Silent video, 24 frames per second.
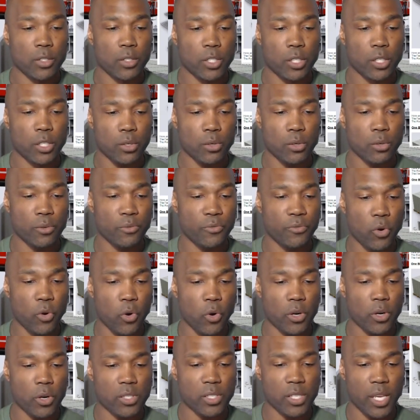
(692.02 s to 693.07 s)
2,
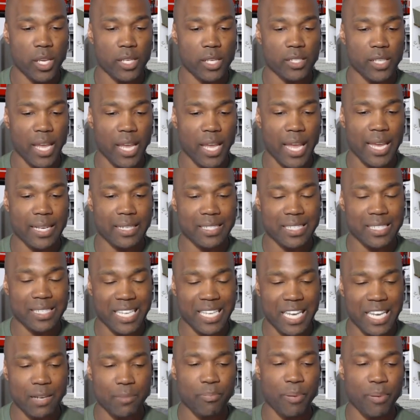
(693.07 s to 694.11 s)
4, 6, 8,
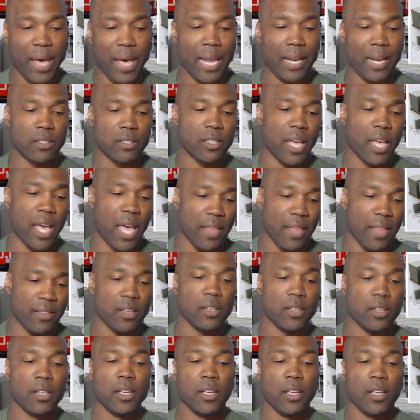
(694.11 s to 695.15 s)
10 pallets and
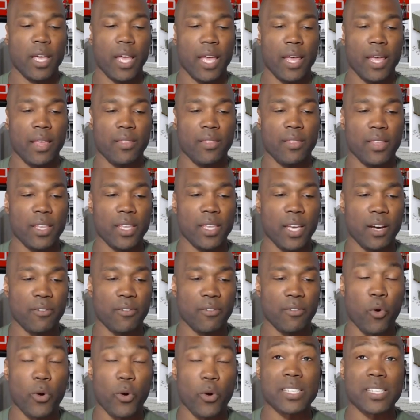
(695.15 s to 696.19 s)
the
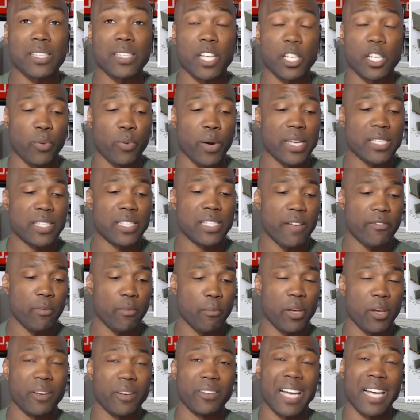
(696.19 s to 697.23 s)
$46.7
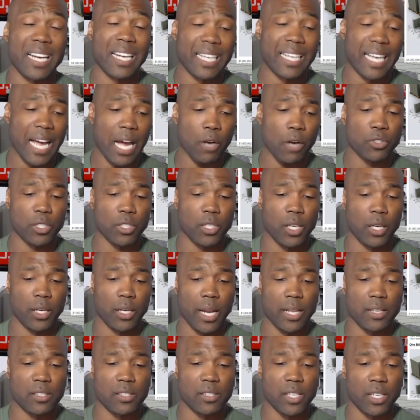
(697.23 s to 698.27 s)
million couch the young
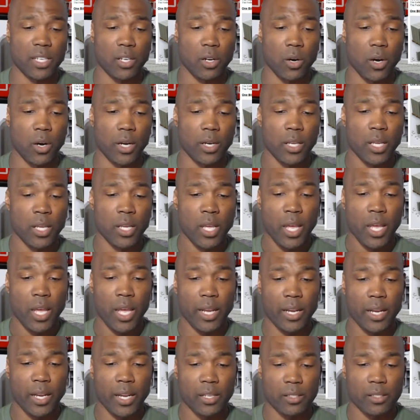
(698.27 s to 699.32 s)
lady's sitting on.
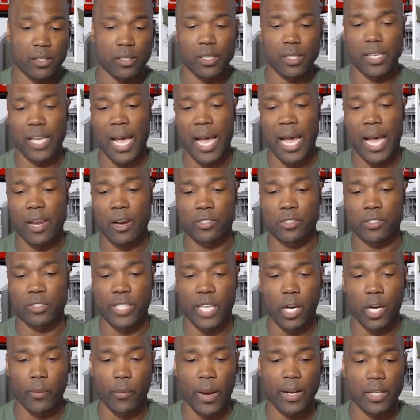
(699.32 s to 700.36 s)
And then it's a guy here
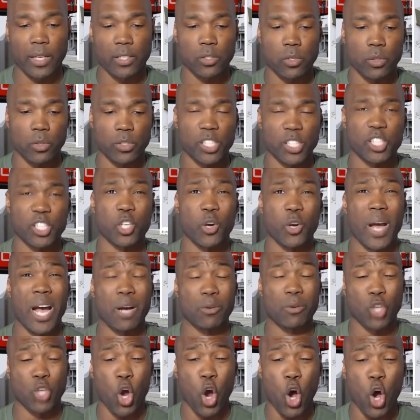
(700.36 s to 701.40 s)
standing right next to it just to show
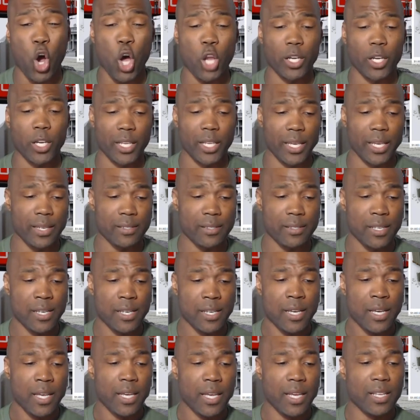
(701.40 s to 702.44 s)
how tall it is.
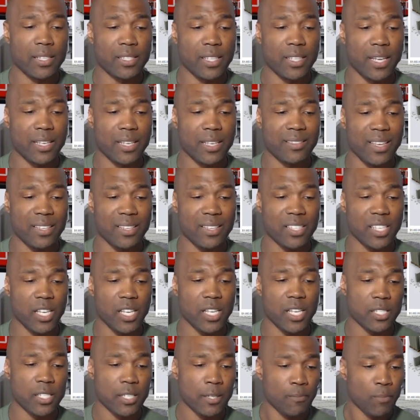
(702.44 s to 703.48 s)
And it says this
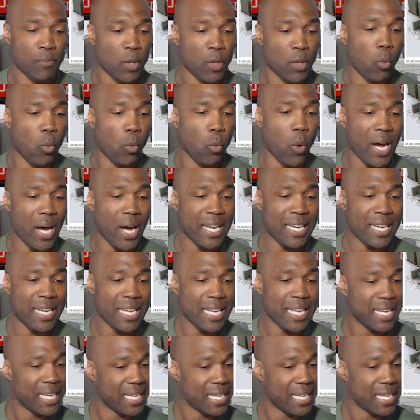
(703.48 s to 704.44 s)
is $1